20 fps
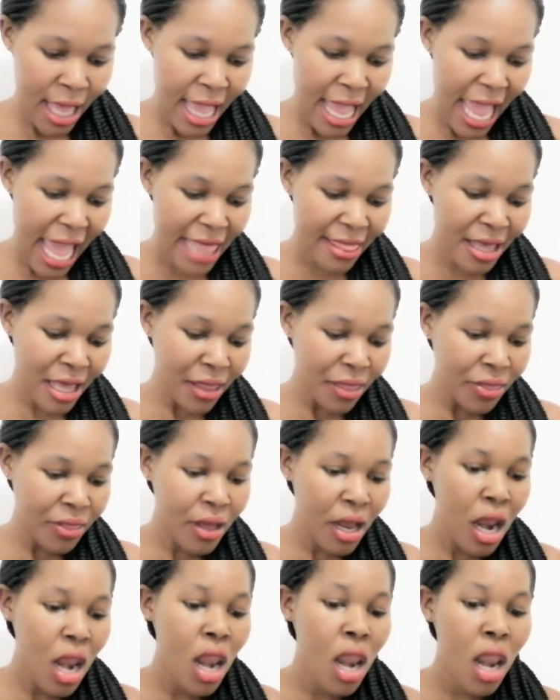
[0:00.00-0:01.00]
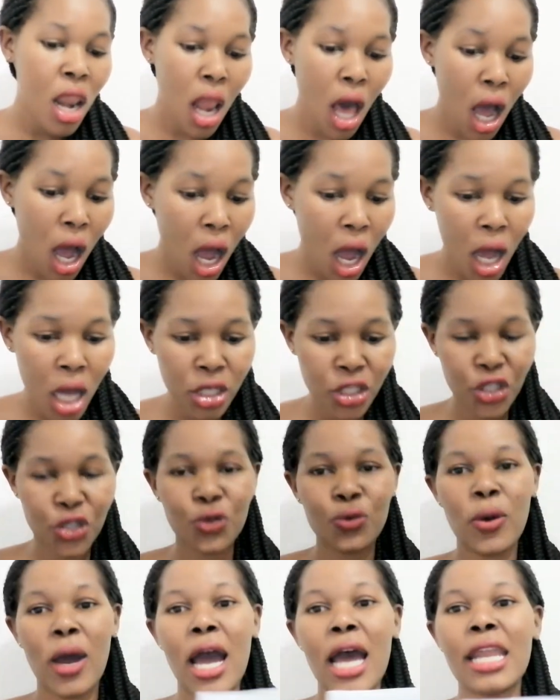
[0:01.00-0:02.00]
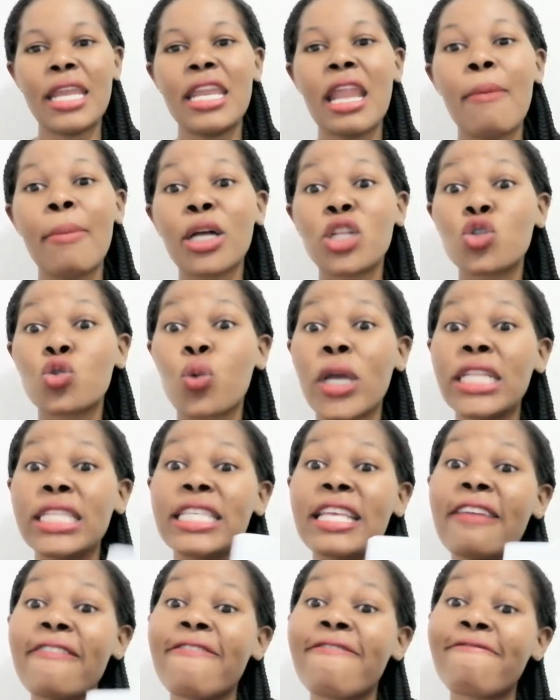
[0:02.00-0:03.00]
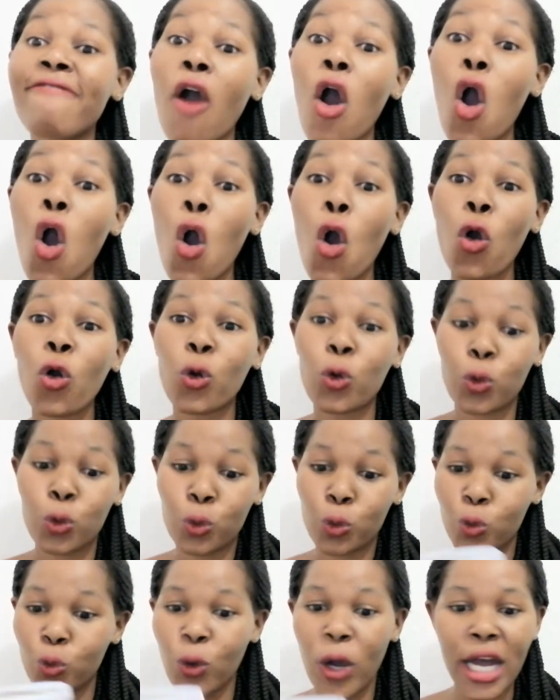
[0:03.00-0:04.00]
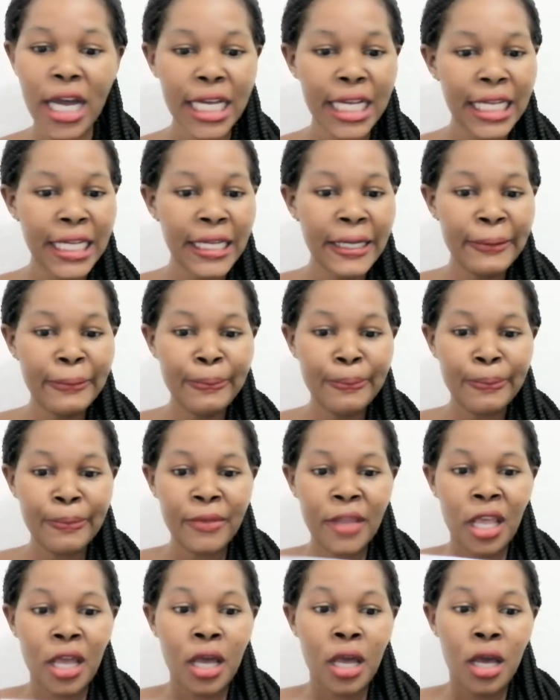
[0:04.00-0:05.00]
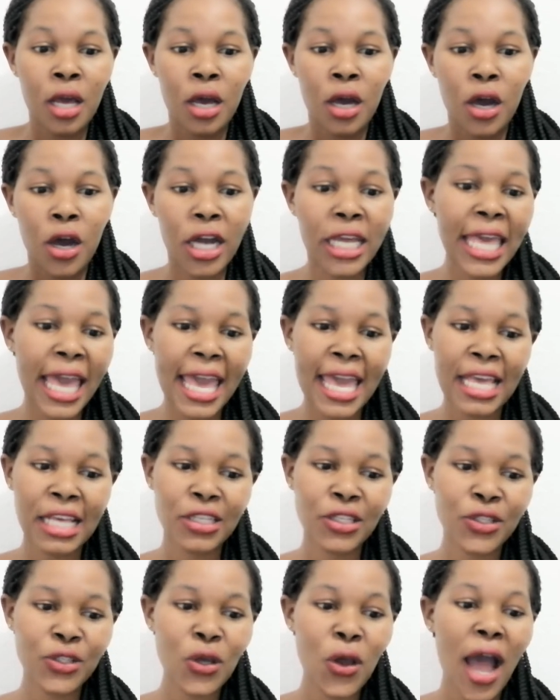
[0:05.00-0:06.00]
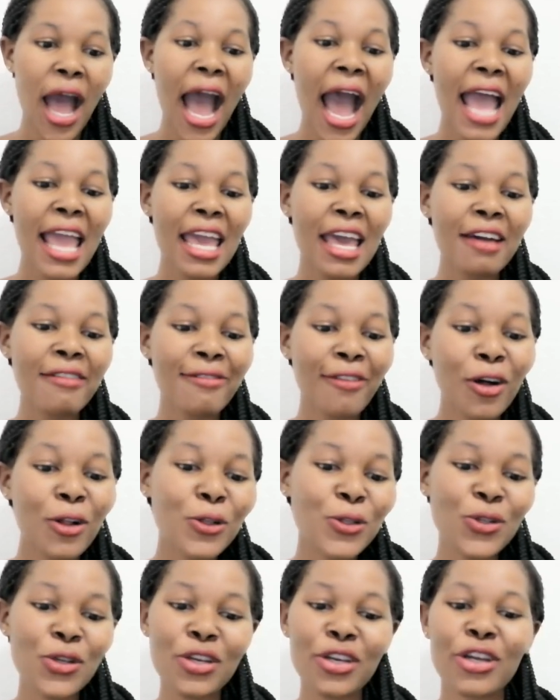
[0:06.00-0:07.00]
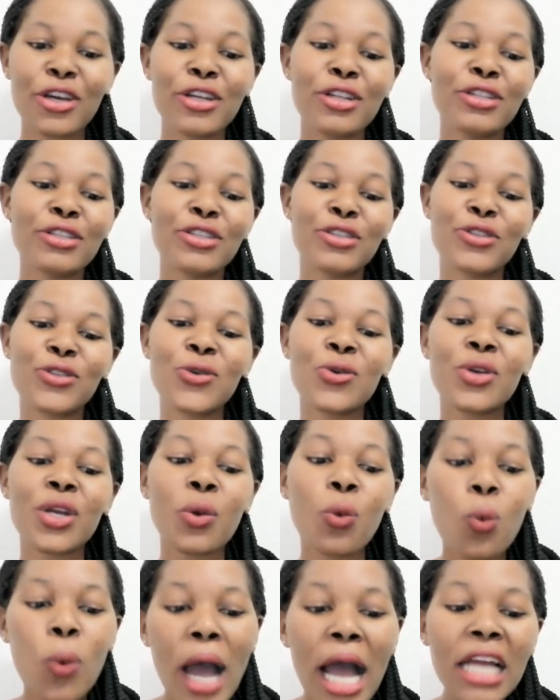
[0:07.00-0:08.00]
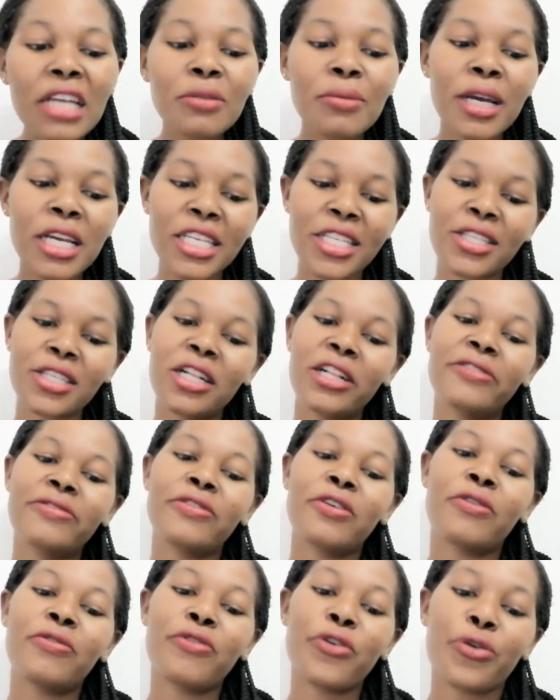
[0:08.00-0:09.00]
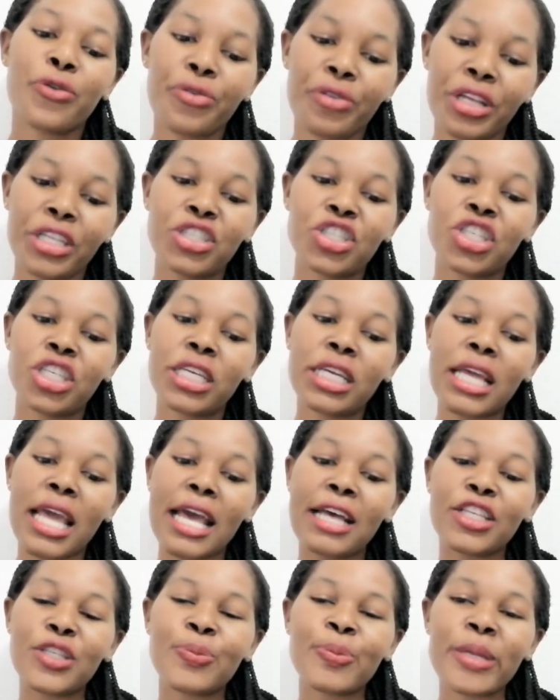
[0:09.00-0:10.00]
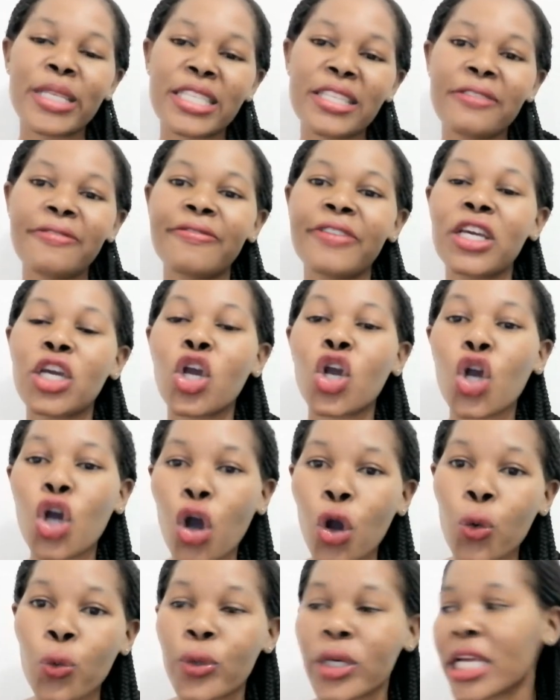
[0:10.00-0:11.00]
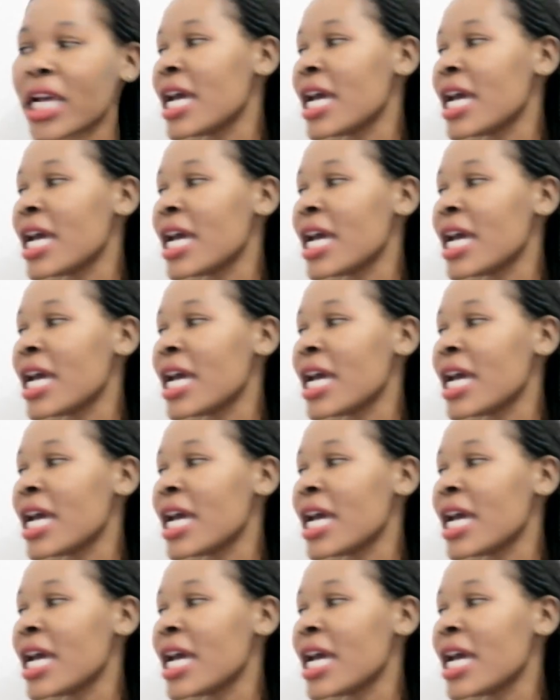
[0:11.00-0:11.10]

And then the last one, number 24. Okay, so I have also learned to reward myself for reaching a specific goal.